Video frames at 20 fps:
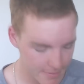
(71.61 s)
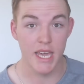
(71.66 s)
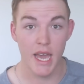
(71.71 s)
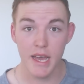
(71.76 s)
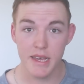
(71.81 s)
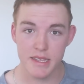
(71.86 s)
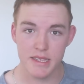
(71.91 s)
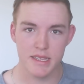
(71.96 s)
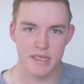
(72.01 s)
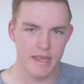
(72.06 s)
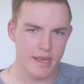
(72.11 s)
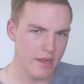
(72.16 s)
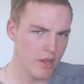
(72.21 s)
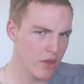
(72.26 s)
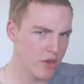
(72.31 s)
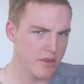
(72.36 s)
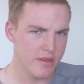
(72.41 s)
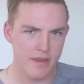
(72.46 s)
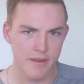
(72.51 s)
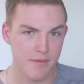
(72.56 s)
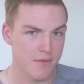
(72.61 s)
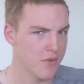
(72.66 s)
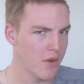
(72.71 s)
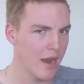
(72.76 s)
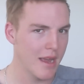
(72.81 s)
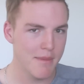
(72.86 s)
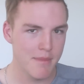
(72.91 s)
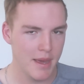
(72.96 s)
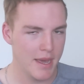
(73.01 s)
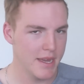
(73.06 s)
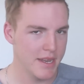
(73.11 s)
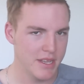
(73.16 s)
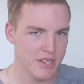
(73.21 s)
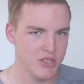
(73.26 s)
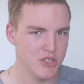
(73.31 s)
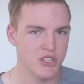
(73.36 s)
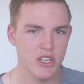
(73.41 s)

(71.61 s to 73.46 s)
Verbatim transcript: Yes, the elusive grey man is